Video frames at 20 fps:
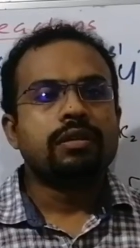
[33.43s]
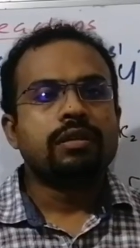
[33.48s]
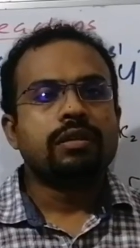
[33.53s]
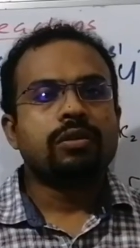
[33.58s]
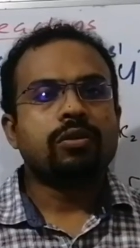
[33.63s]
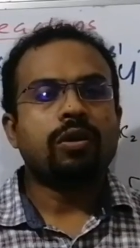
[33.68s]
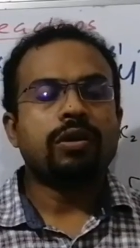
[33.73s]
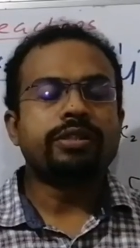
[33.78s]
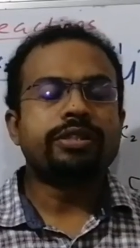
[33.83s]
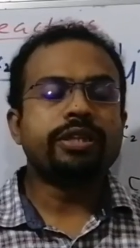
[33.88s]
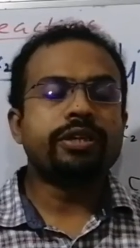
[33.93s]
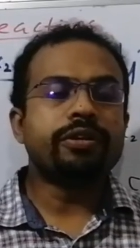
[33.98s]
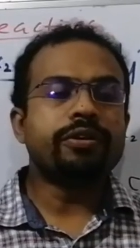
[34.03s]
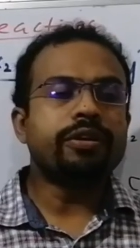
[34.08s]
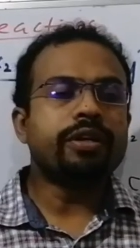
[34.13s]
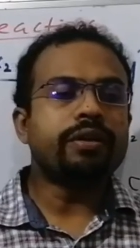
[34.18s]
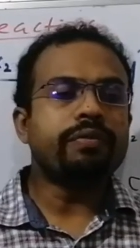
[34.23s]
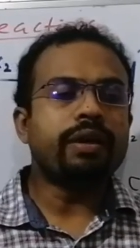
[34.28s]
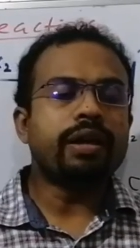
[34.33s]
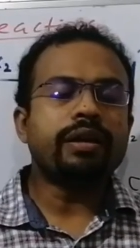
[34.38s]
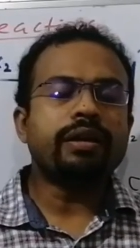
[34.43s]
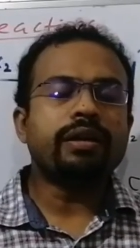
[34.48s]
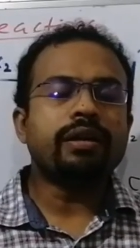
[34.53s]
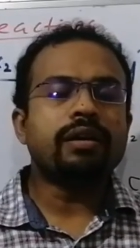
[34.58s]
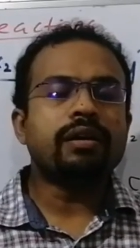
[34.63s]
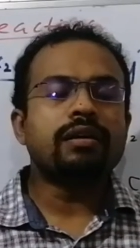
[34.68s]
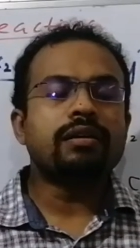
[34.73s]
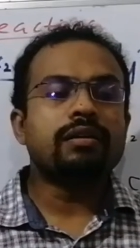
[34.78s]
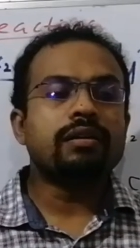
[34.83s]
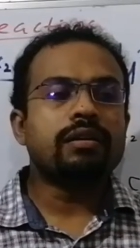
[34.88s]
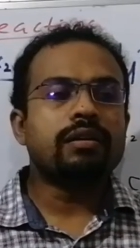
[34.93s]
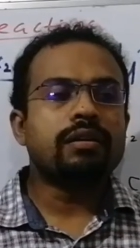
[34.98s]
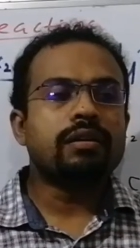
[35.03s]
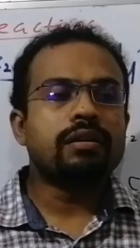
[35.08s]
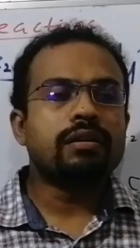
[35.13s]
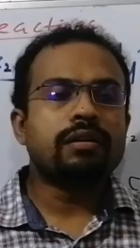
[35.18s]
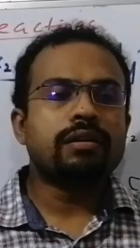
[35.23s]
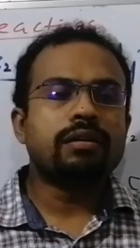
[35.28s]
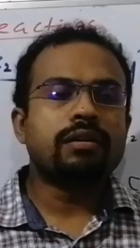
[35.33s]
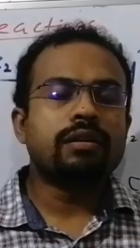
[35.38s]
consecutive and
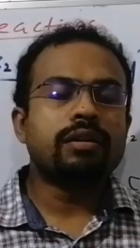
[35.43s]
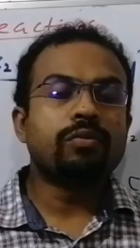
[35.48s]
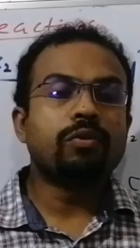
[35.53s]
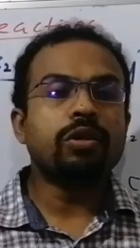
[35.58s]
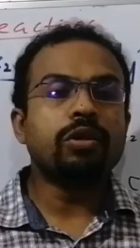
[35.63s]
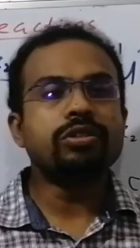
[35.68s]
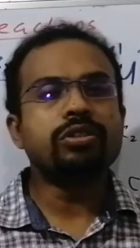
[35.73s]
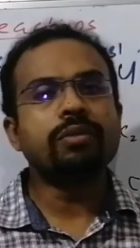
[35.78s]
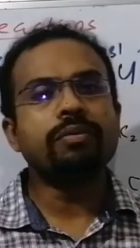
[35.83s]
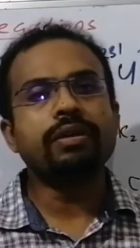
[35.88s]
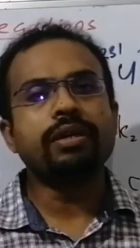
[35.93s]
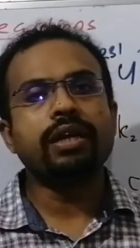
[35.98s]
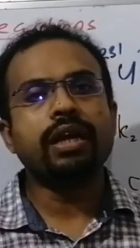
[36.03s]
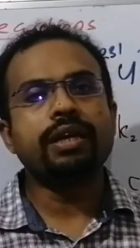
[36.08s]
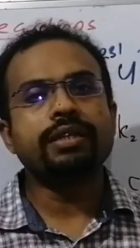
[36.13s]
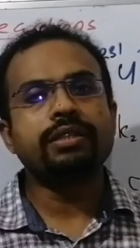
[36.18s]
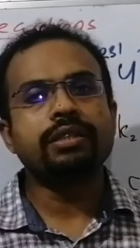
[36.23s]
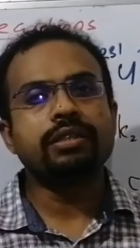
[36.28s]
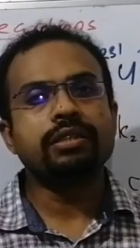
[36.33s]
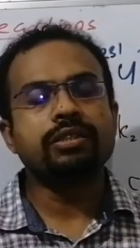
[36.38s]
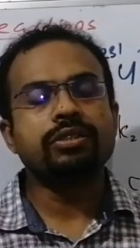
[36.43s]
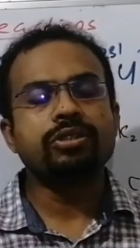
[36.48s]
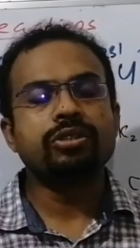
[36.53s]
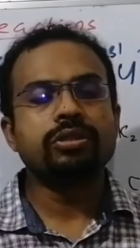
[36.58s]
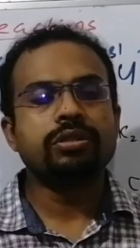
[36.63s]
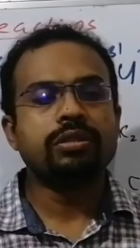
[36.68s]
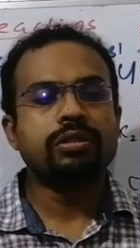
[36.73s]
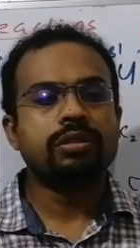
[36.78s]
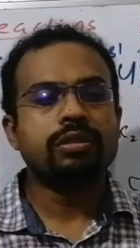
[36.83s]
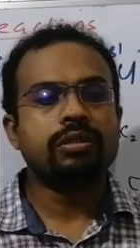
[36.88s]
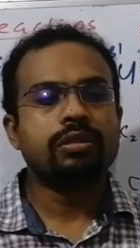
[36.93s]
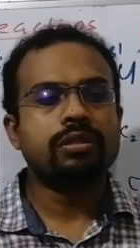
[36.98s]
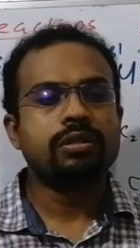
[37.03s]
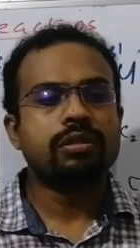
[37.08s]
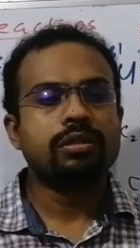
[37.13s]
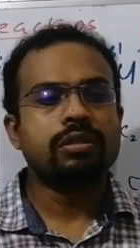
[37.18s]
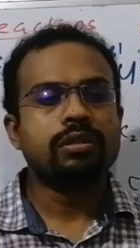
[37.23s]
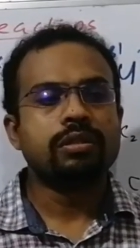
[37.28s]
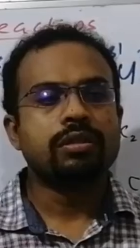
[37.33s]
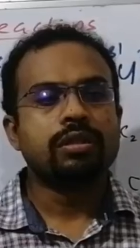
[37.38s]
reversible reactions,
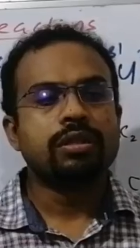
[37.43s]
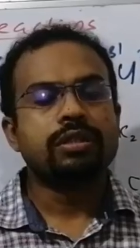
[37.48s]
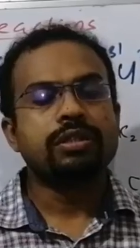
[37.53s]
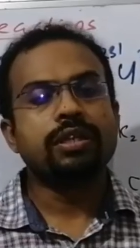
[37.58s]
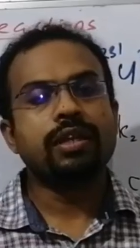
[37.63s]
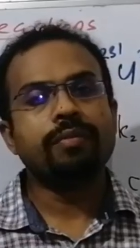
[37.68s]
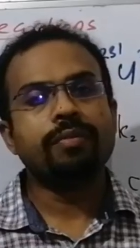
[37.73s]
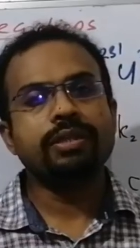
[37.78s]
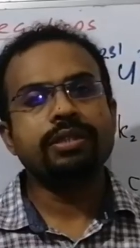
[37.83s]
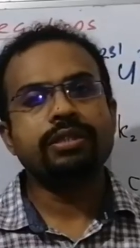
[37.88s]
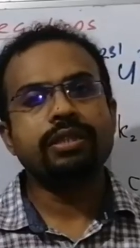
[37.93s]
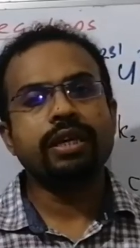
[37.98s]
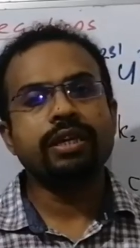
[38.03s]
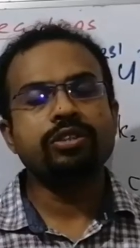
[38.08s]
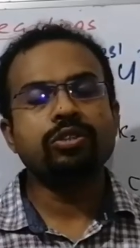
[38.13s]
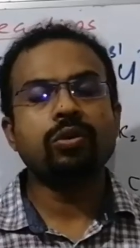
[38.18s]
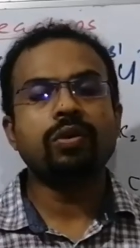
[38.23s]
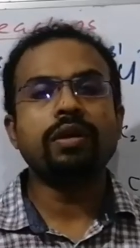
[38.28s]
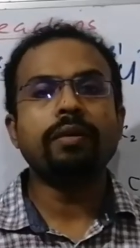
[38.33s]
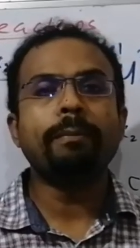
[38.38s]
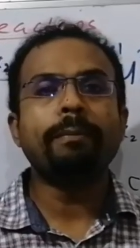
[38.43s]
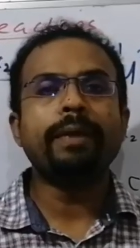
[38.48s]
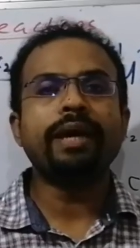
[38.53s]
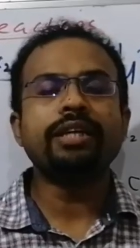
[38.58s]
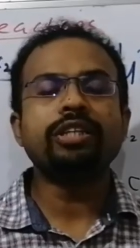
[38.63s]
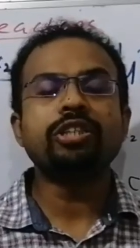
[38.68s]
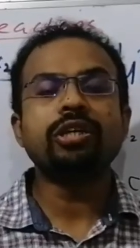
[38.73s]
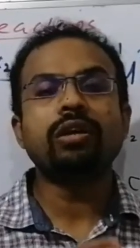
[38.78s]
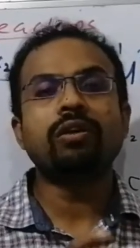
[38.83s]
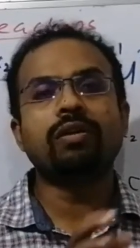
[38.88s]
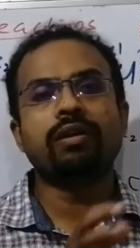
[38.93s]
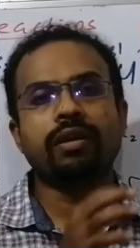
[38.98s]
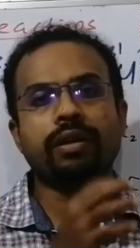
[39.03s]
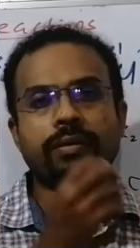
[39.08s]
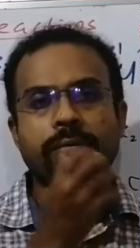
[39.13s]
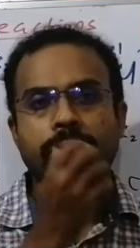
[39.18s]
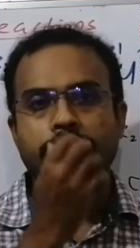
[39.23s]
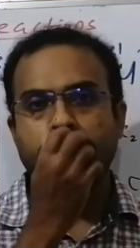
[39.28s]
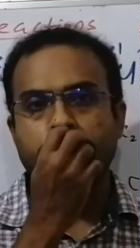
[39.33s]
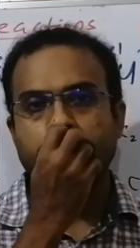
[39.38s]
syllabus says only mention
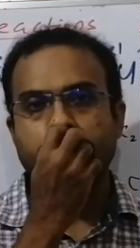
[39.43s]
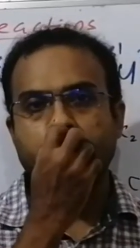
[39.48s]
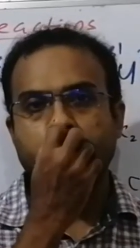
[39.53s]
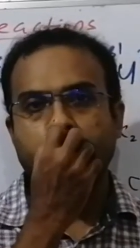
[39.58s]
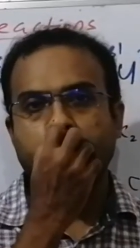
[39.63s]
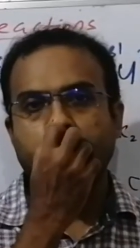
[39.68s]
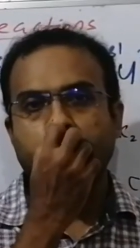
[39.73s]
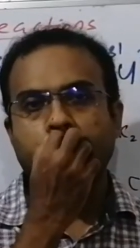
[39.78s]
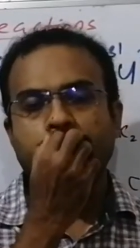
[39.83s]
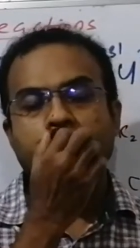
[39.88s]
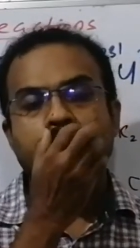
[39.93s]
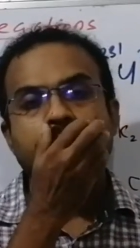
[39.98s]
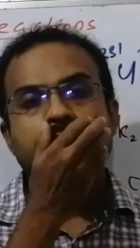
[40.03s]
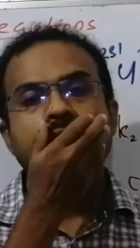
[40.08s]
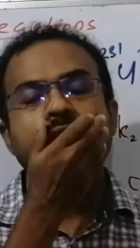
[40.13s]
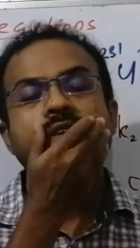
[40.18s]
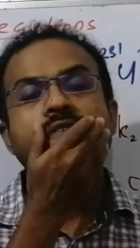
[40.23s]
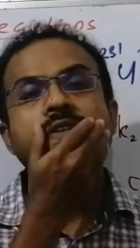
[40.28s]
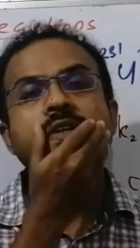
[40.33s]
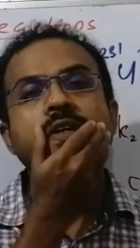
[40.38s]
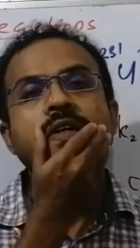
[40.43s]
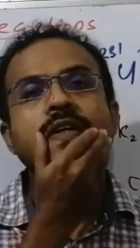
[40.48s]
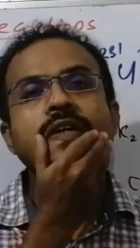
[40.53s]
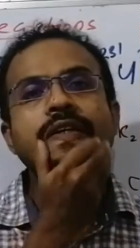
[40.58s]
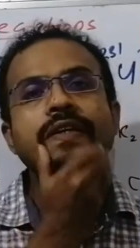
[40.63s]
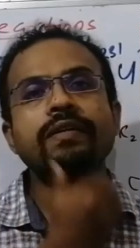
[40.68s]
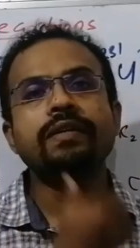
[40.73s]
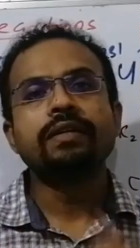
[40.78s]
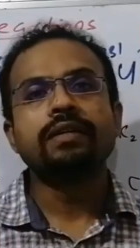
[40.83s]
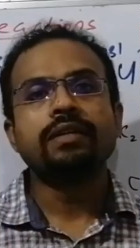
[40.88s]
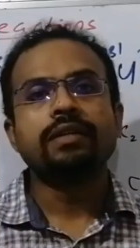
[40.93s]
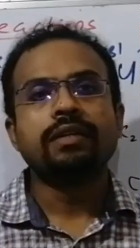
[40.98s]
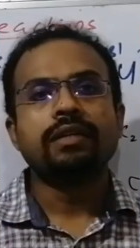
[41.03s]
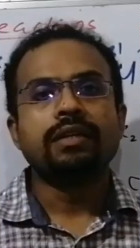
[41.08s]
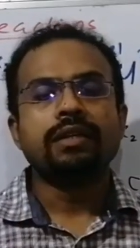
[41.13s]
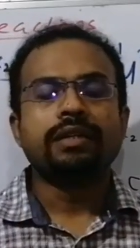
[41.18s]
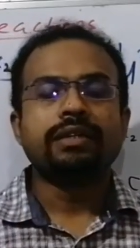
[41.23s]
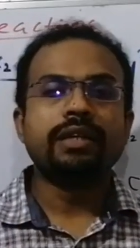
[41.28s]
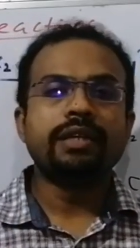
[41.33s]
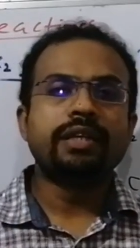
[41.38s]
only. Therefore,
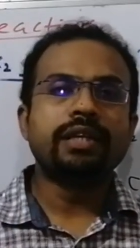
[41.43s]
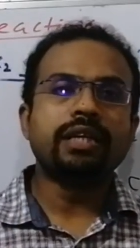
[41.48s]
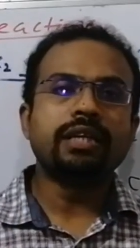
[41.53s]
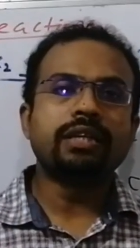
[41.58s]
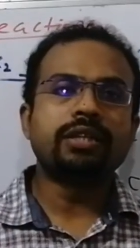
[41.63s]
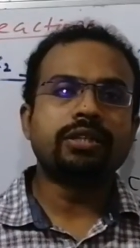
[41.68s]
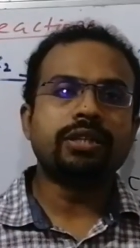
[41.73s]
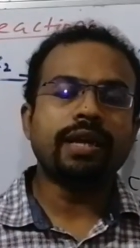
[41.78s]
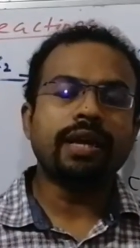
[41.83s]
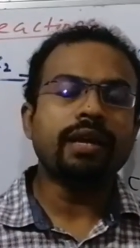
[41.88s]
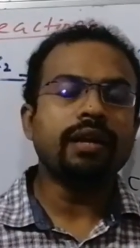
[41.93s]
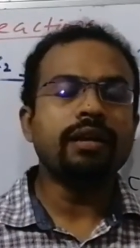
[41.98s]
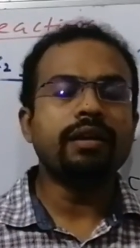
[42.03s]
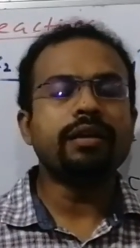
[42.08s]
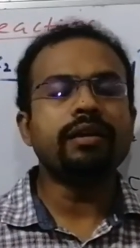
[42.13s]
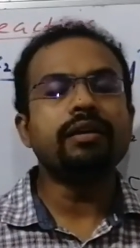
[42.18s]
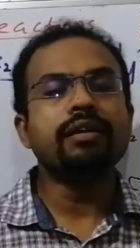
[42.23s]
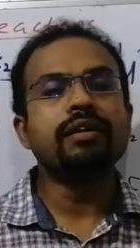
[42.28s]
the detailed